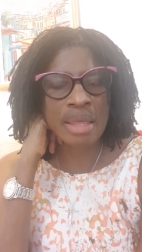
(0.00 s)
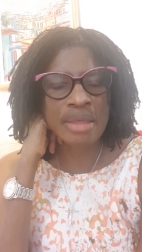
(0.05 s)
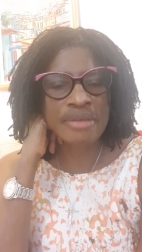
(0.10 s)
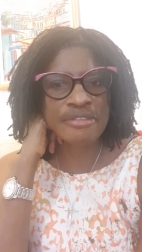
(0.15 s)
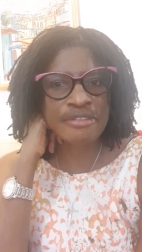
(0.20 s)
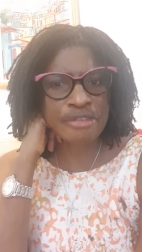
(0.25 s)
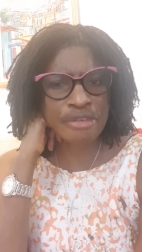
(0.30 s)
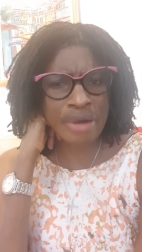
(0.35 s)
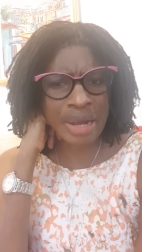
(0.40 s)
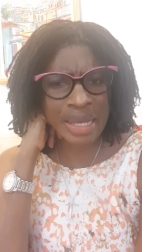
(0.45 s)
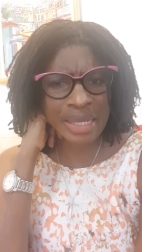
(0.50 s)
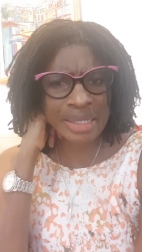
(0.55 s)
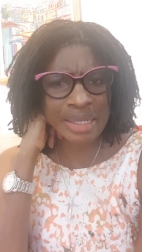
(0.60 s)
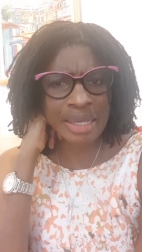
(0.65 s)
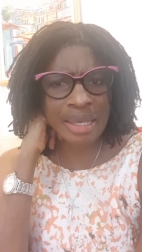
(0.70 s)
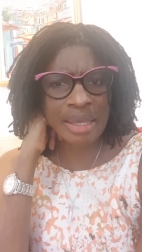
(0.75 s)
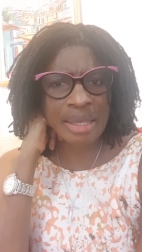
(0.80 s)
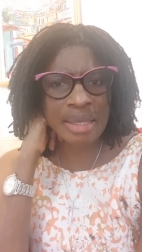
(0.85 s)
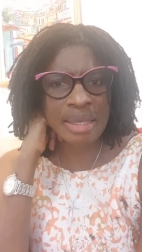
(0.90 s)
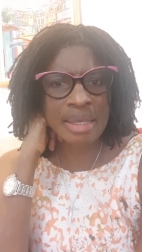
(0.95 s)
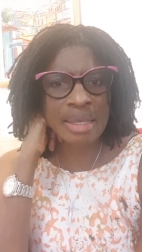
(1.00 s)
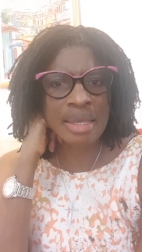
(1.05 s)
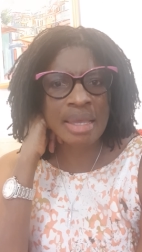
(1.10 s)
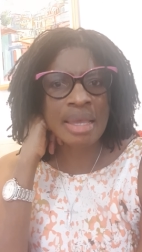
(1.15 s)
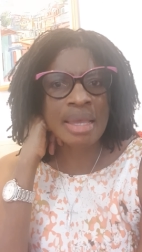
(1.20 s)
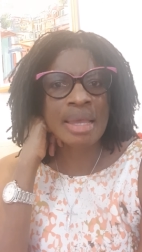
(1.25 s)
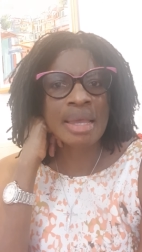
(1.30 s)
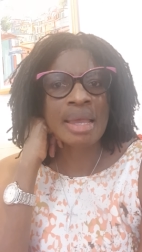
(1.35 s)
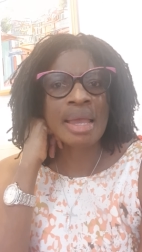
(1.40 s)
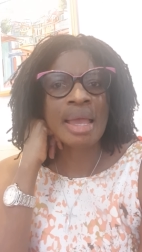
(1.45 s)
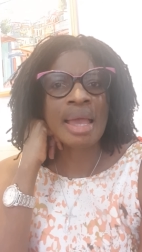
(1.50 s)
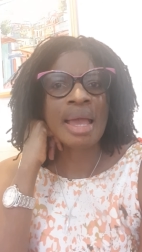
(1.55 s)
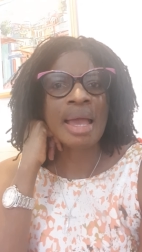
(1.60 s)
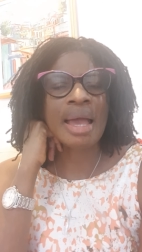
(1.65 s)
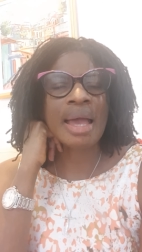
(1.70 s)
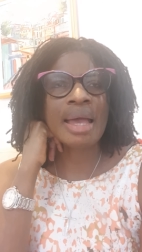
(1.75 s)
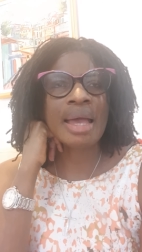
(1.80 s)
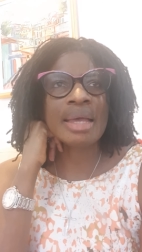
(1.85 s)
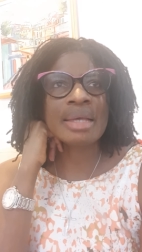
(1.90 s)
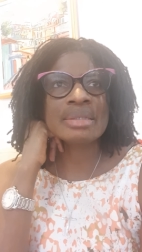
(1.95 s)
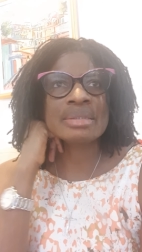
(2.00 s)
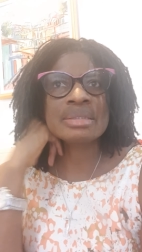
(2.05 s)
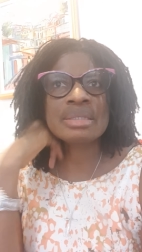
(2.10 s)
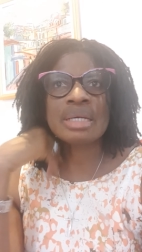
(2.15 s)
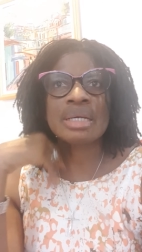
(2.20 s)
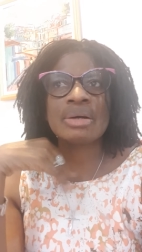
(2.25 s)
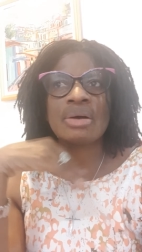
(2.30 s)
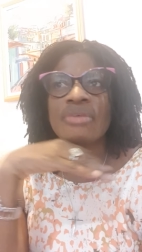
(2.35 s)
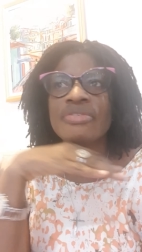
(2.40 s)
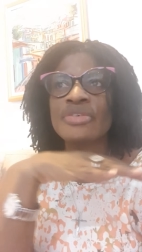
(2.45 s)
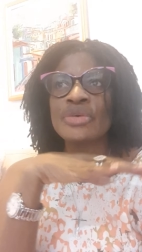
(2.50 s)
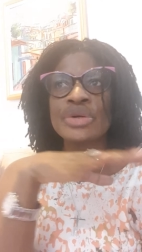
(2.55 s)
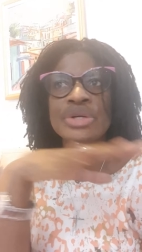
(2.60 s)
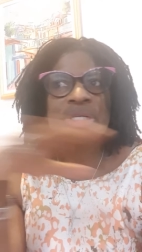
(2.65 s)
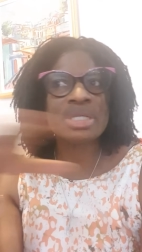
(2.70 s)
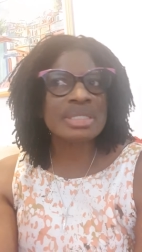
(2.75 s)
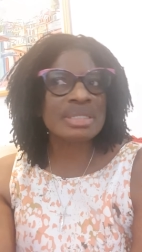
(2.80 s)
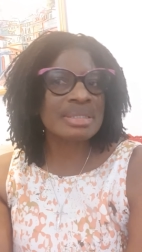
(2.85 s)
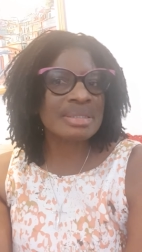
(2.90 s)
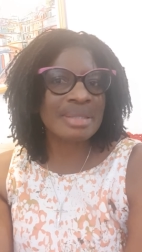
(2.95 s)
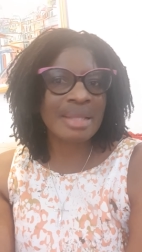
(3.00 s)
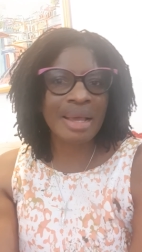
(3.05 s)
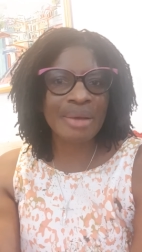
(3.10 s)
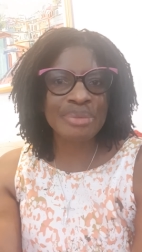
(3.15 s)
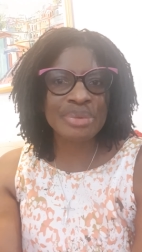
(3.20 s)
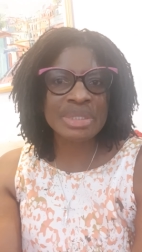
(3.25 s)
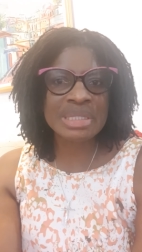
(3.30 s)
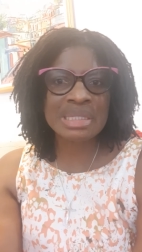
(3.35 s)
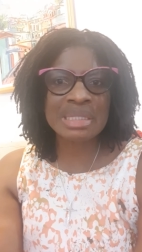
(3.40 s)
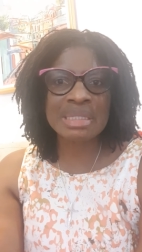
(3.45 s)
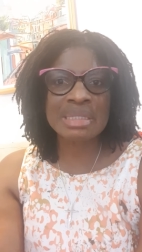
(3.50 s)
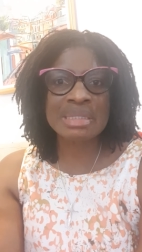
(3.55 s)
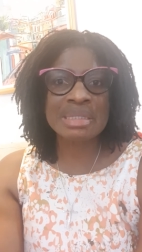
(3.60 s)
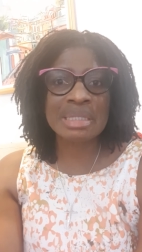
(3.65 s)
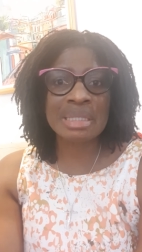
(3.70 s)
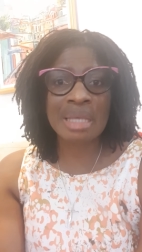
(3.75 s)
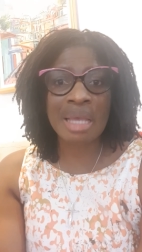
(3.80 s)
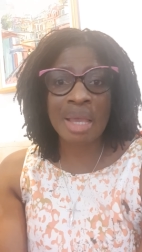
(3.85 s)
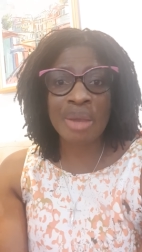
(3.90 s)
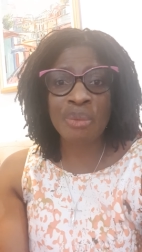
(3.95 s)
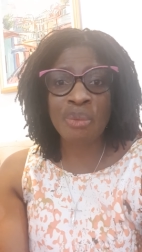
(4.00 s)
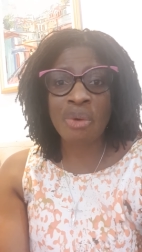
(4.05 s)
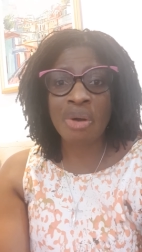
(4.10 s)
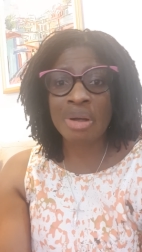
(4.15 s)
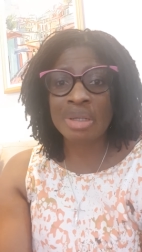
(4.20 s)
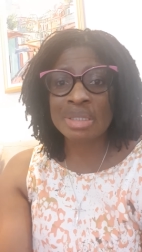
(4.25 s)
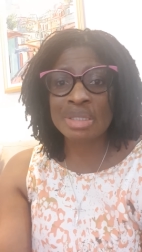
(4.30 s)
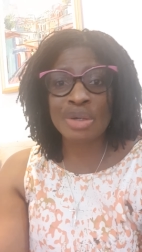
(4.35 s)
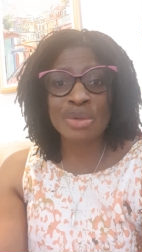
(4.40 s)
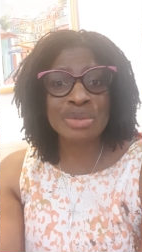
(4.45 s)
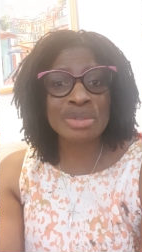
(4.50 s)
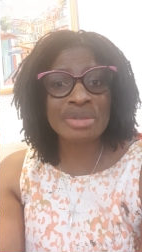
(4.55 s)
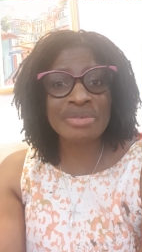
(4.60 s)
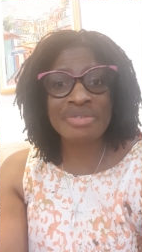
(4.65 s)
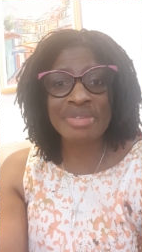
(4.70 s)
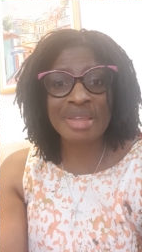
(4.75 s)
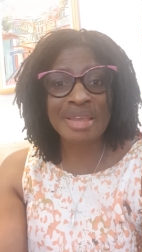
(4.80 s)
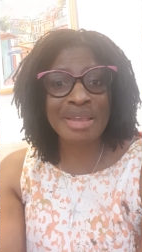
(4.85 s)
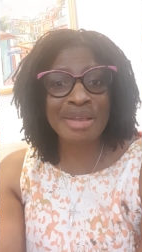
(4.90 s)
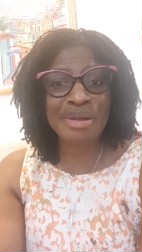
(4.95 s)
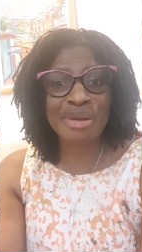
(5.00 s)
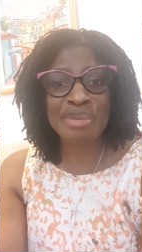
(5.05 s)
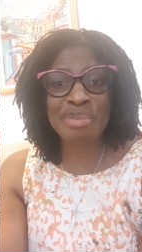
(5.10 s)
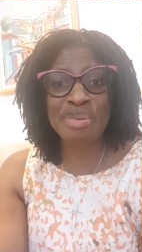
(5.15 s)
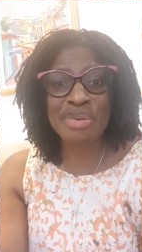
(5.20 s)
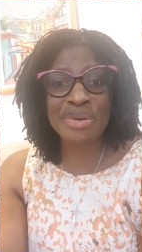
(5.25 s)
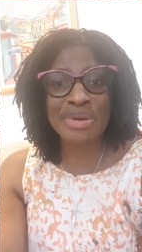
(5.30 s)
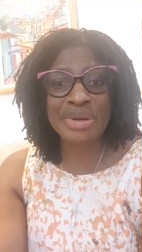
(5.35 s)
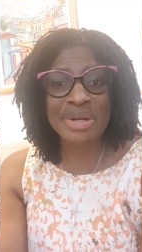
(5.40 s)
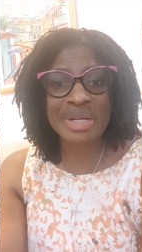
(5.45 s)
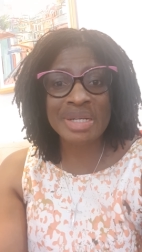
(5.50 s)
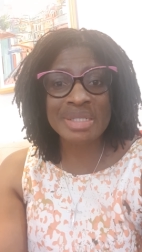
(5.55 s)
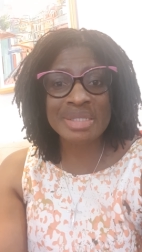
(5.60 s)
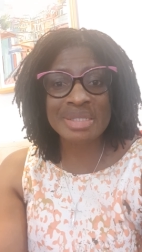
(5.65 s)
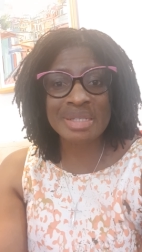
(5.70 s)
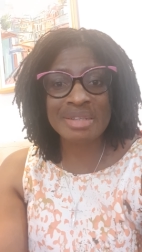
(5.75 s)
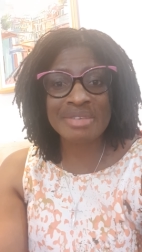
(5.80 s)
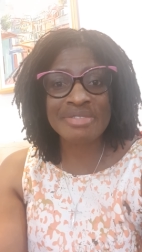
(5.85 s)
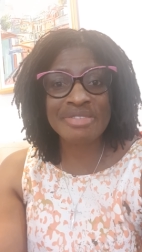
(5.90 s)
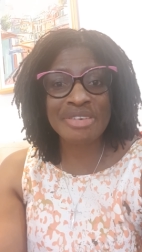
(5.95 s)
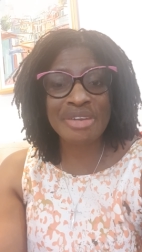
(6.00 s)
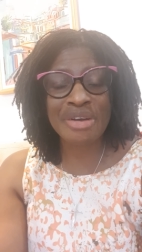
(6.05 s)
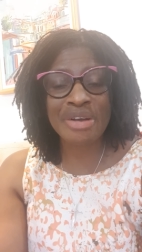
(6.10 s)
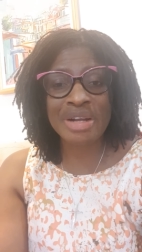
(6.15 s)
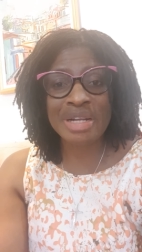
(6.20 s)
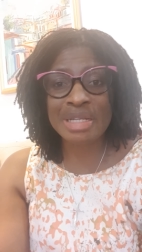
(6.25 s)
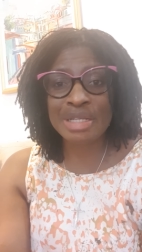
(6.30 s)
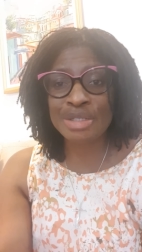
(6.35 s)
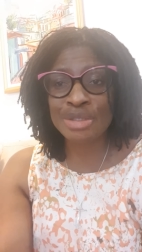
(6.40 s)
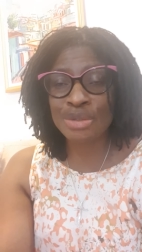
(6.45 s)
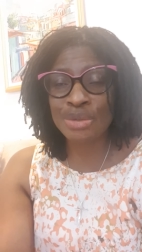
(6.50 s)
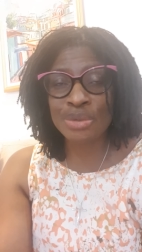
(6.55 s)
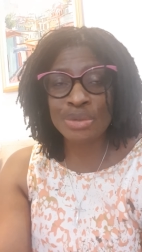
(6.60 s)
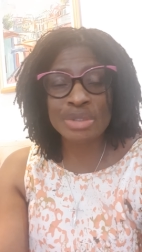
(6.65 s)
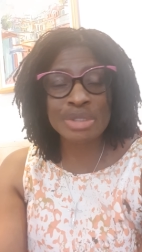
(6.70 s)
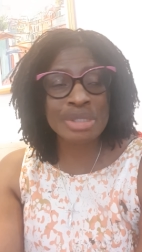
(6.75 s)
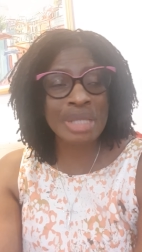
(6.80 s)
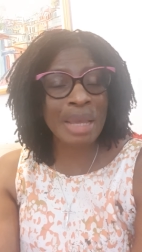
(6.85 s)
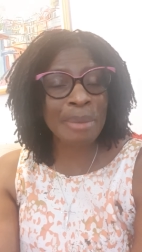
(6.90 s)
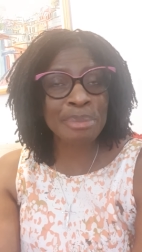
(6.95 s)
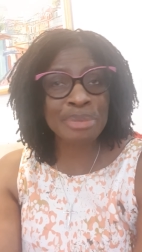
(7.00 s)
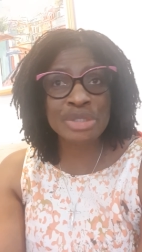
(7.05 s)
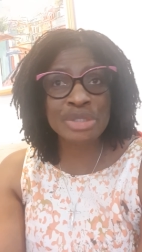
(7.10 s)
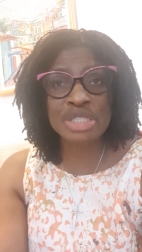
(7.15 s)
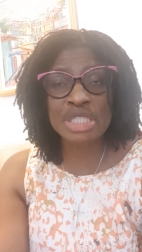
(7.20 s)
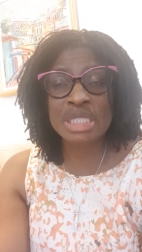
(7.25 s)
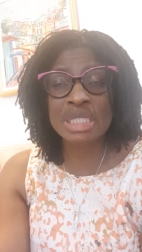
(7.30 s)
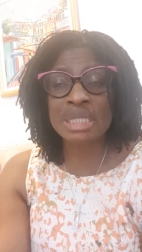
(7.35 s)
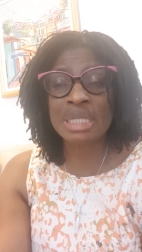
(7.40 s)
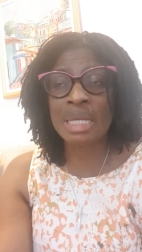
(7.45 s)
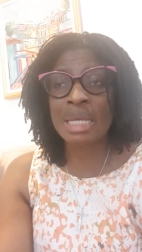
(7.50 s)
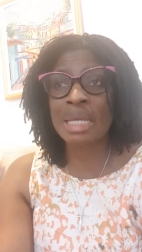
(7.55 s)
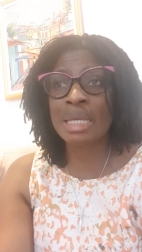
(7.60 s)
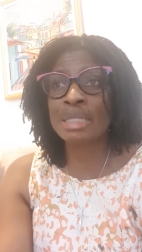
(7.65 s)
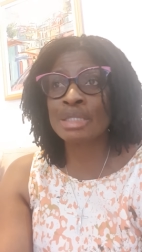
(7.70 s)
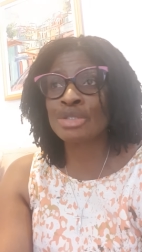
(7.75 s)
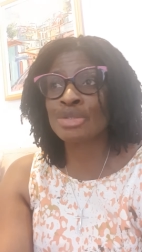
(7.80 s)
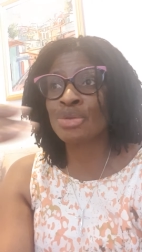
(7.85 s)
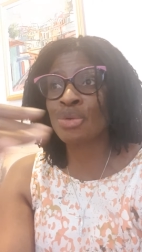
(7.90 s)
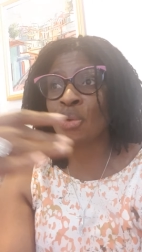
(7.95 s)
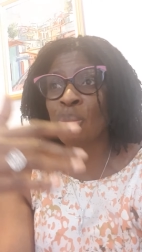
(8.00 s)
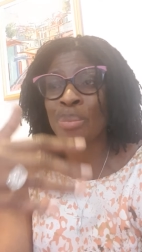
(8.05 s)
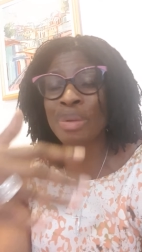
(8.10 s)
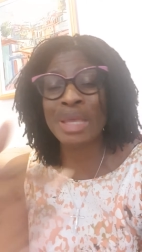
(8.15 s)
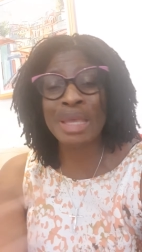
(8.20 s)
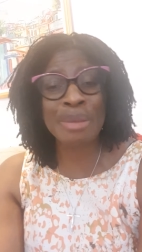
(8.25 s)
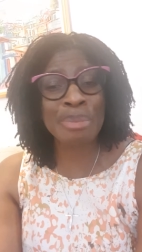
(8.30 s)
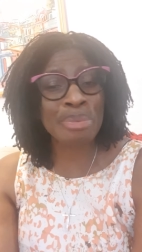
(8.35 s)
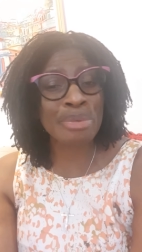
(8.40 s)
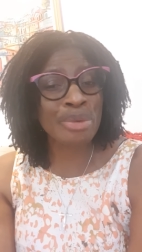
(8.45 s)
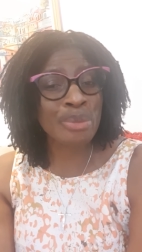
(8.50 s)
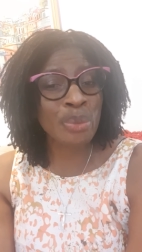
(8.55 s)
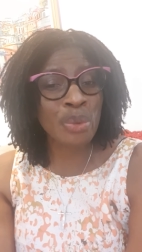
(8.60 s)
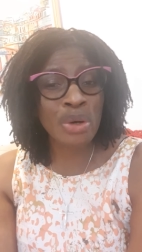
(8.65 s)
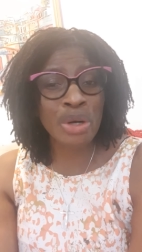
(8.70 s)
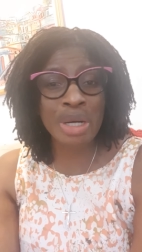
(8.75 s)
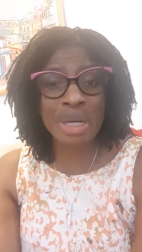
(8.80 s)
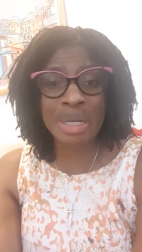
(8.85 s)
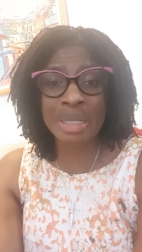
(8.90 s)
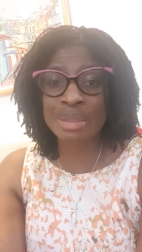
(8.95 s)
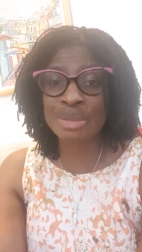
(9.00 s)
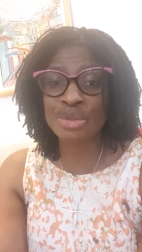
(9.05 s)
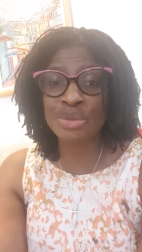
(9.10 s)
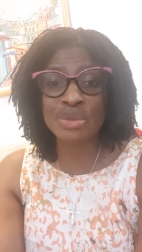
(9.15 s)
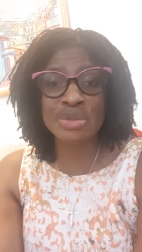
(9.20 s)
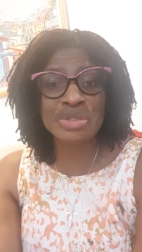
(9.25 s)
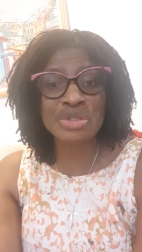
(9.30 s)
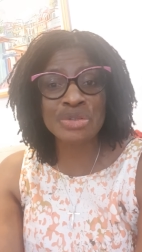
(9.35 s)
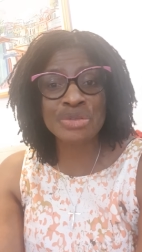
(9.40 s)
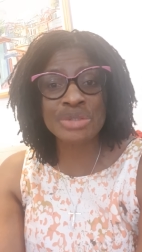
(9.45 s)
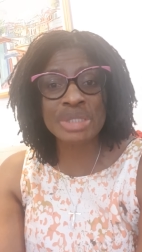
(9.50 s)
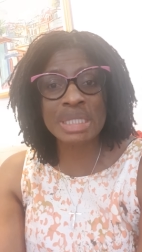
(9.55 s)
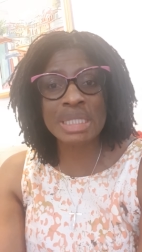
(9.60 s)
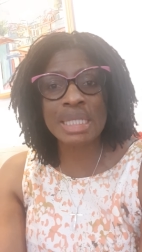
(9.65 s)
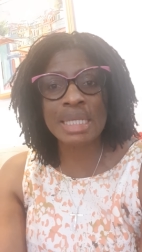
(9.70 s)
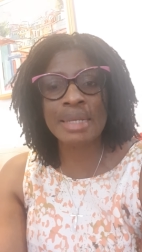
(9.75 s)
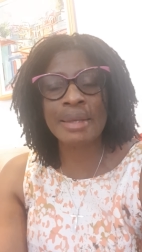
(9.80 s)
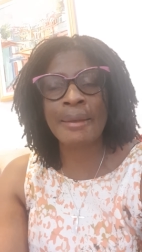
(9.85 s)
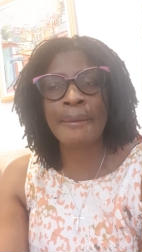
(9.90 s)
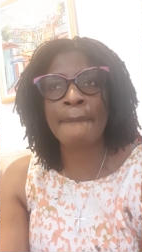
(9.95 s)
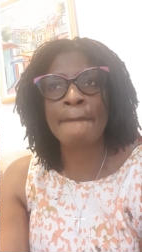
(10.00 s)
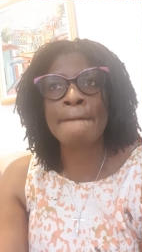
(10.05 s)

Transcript: Friday, and of course, that was easy. I walked out of the airport in Florida, no temperature checks, no paperwork, no screening.